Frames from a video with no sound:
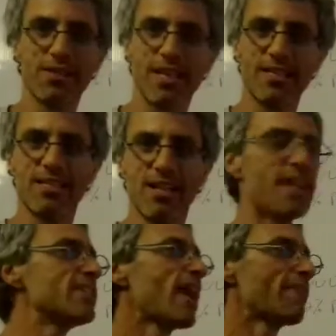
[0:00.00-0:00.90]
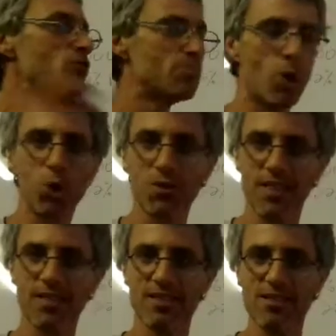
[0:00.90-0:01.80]
60, I didn't have to borrow
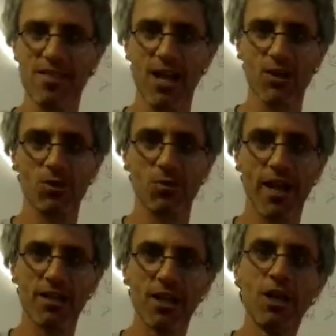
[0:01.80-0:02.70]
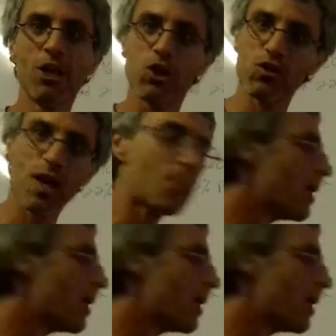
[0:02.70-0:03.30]
16,000 Rand because I